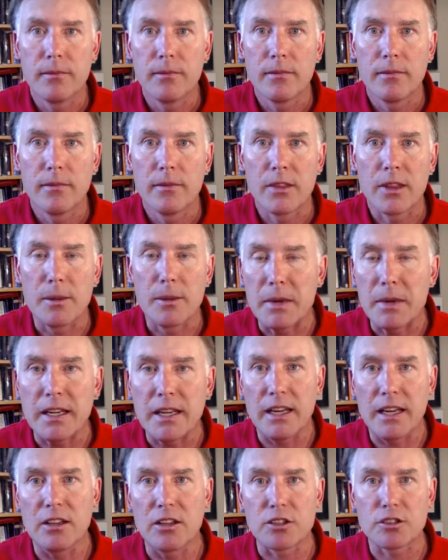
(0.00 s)
the
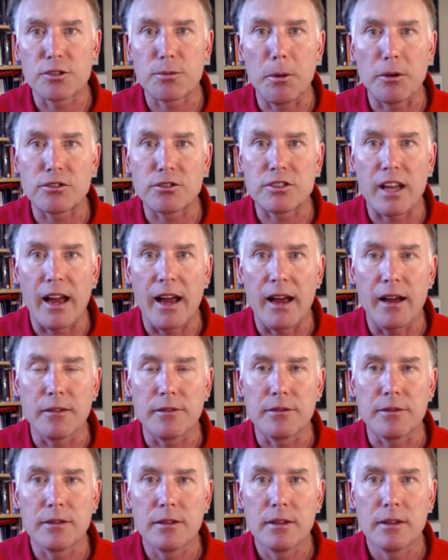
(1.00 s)
meaning they're supposed to have.
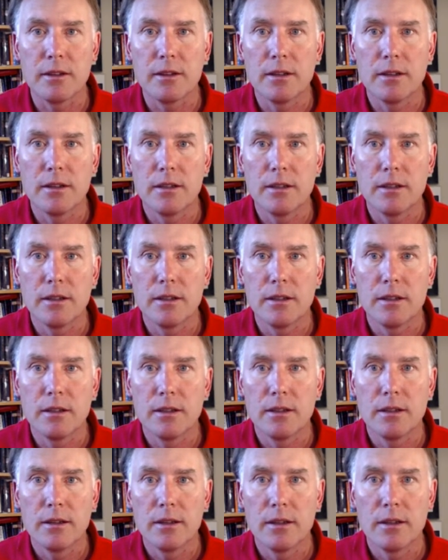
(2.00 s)

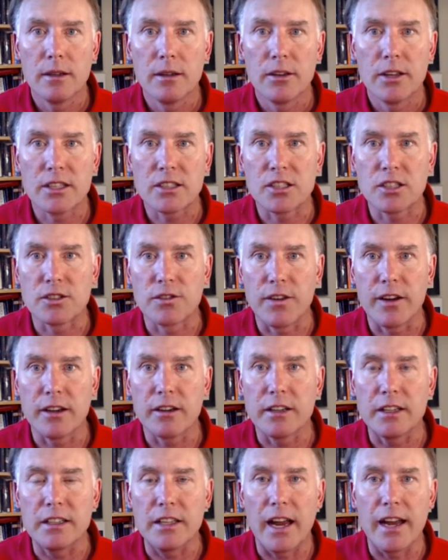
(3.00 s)
This is very
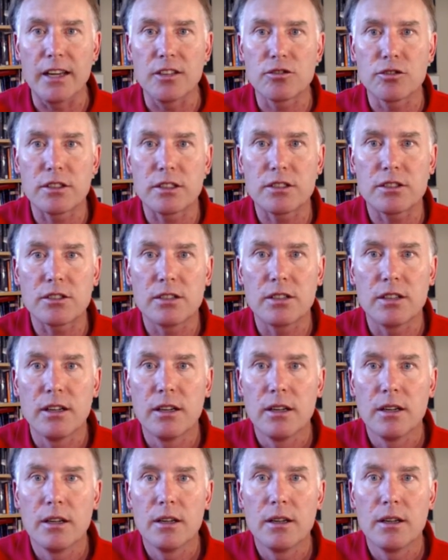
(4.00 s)
dangerous
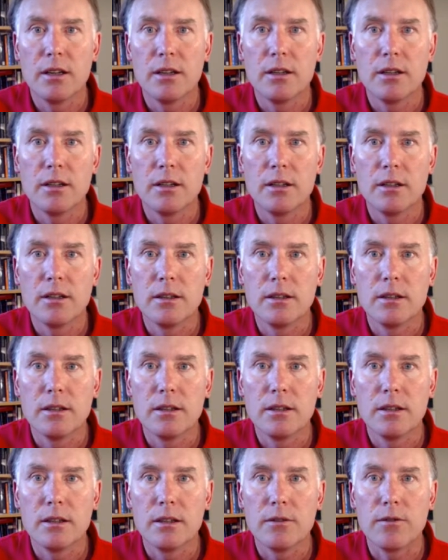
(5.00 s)

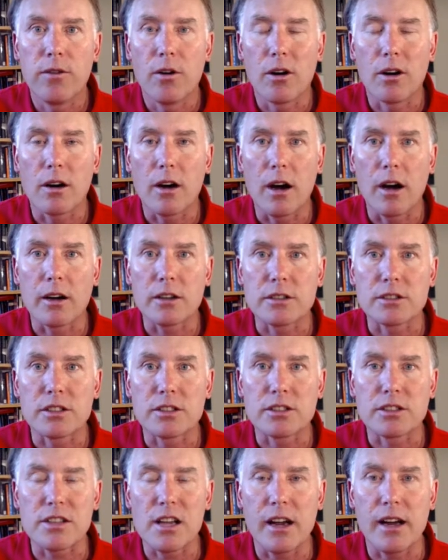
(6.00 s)
for our
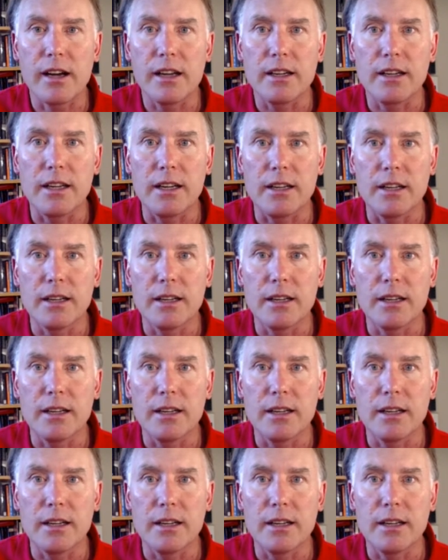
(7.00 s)
society.